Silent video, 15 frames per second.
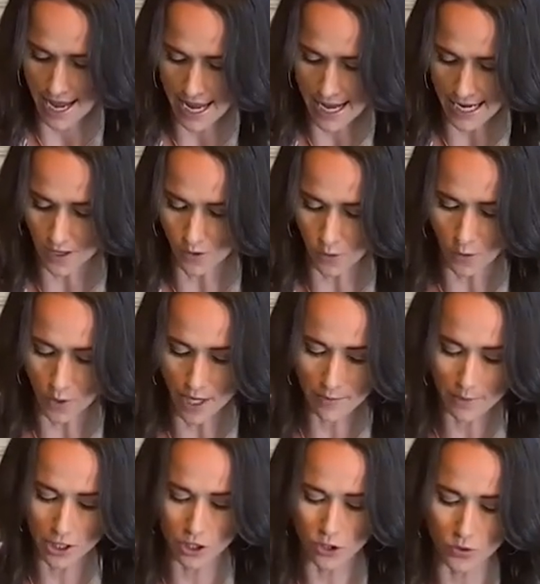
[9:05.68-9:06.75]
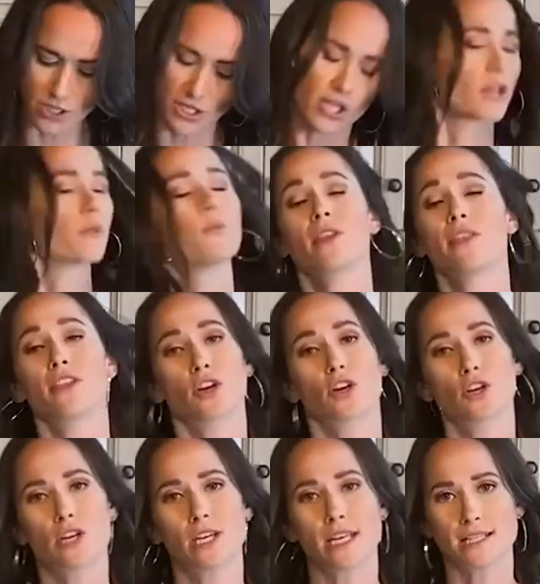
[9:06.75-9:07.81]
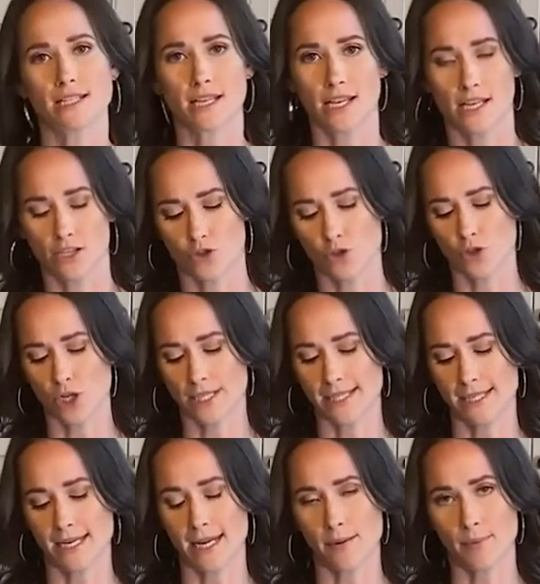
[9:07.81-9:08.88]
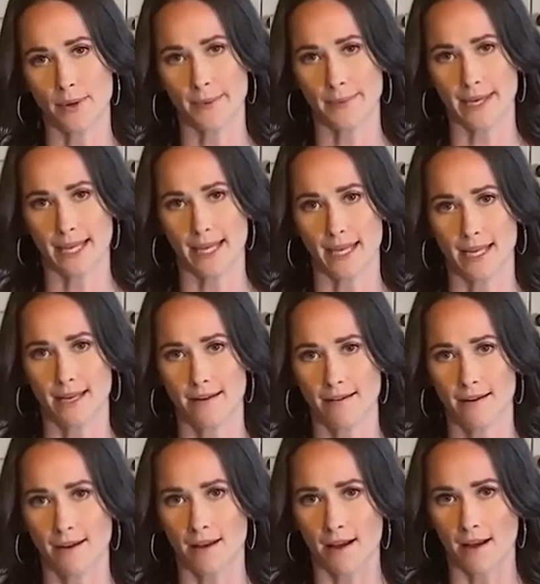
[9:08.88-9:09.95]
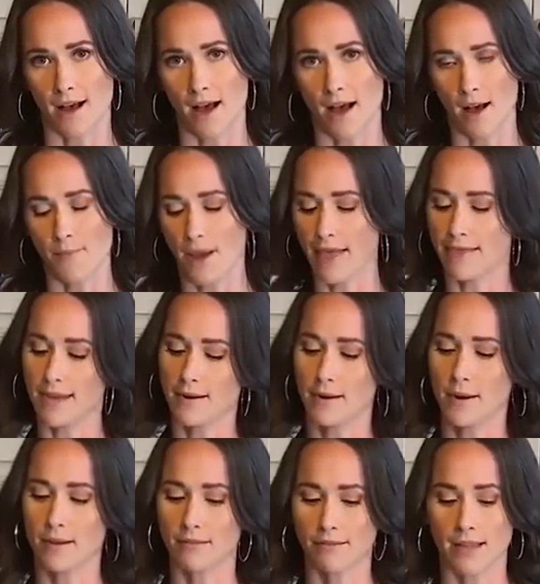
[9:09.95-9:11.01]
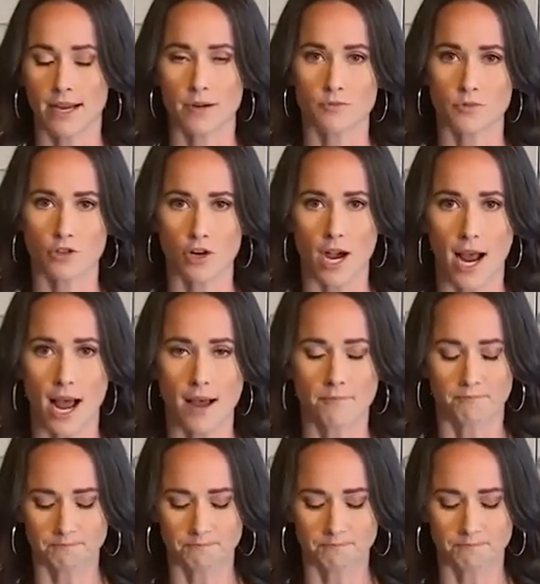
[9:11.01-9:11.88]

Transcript: And what I'm gonna do is with the cookies is just dip them in um, and then let them dry.